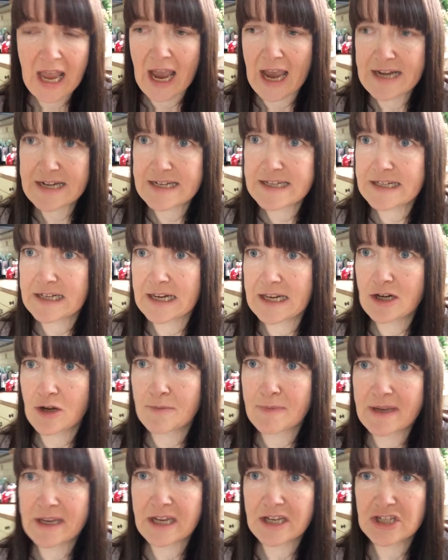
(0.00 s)
I need to clean
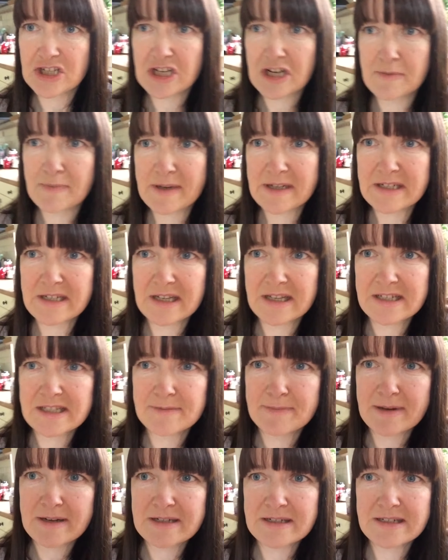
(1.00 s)
up my kitchen a bit. It's
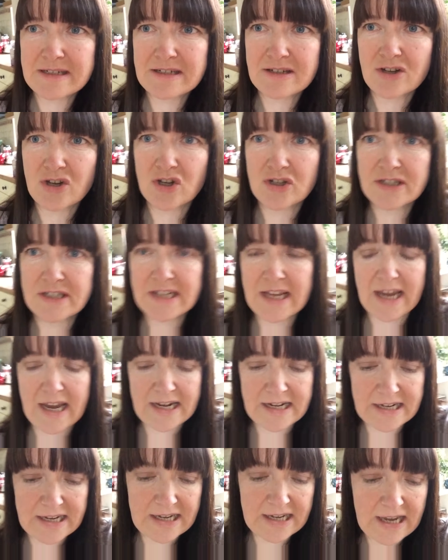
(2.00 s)
a bit
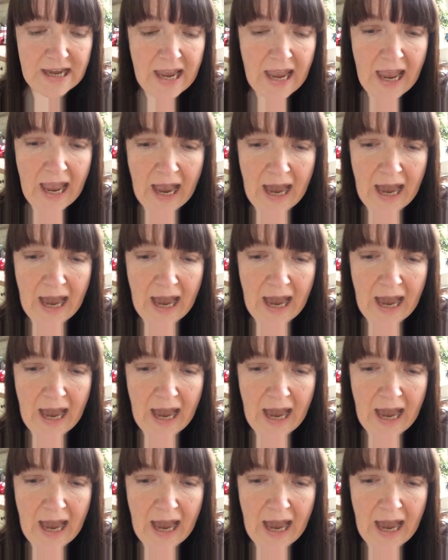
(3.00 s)
untidy,